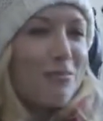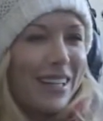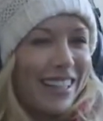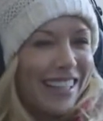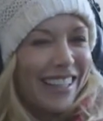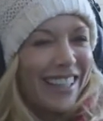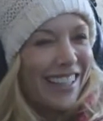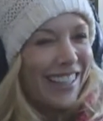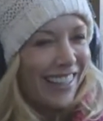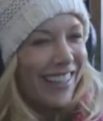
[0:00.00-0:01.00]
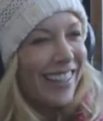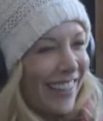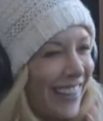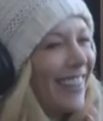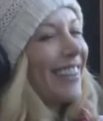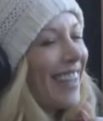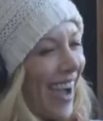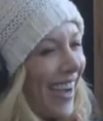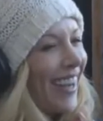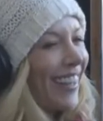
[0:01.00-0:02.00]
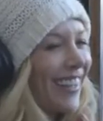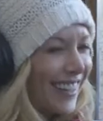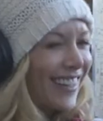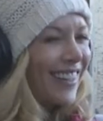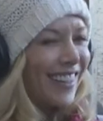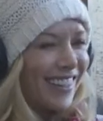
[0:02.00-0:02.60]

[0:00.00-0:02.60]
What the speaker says: Of course, because you leave more to the imagination, and then guys want to get